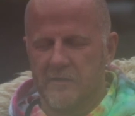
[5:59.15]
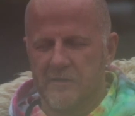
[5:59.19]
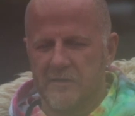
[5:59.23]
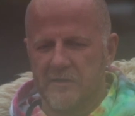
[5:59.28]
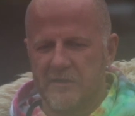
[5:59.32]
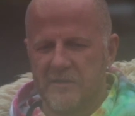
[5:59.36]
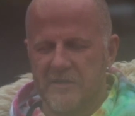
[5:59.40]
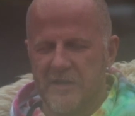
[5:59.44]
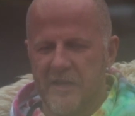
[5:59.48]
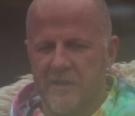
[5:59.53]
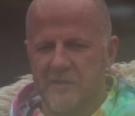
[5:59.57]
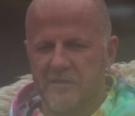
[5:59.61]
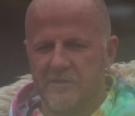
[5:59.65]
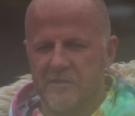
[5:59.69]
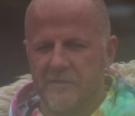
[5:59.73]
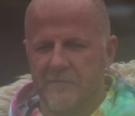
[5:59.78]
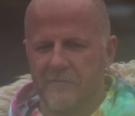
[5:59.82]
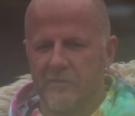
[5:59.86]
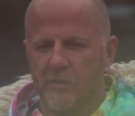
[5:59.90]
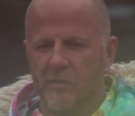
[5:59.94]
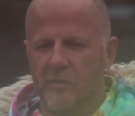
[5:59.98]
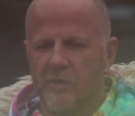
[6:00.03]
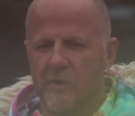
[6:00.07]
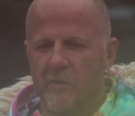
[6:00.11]
sense
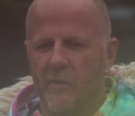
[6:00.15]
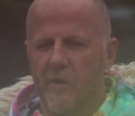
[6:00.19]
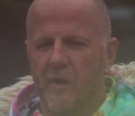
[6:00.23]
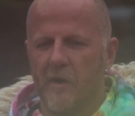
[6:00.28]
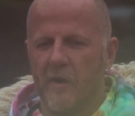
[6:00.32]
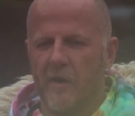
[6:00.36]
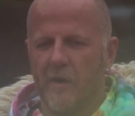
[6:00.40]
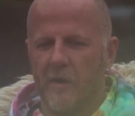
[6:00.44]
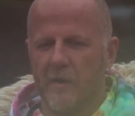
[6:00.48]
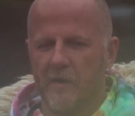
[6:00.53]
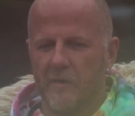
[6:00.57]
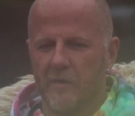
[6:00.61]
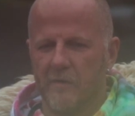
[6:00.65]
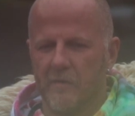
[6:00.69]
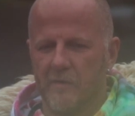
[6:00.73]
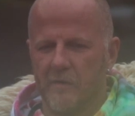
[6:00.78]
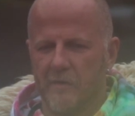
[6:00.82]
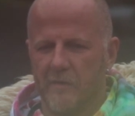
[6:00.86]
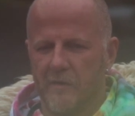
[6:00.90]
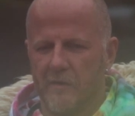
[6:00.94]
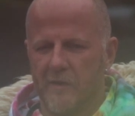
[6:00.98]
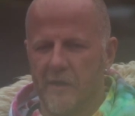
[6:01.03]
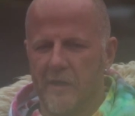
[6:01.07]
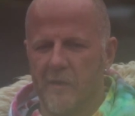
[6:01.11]
of who you are.
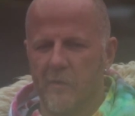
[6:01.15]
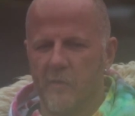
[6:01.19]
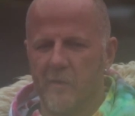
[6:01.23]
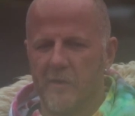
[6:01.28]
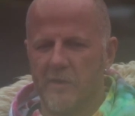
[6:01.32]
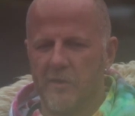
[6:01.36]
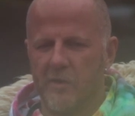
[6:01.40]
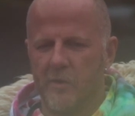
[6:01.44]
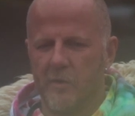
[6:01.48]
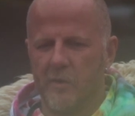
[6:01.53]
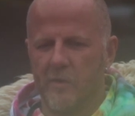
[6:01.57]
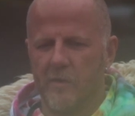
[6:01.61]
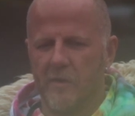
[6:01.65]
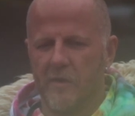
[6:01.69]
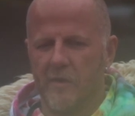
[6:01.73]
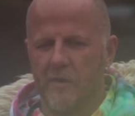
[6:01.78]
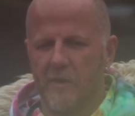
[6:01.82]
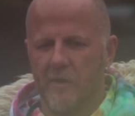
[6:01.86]
And when you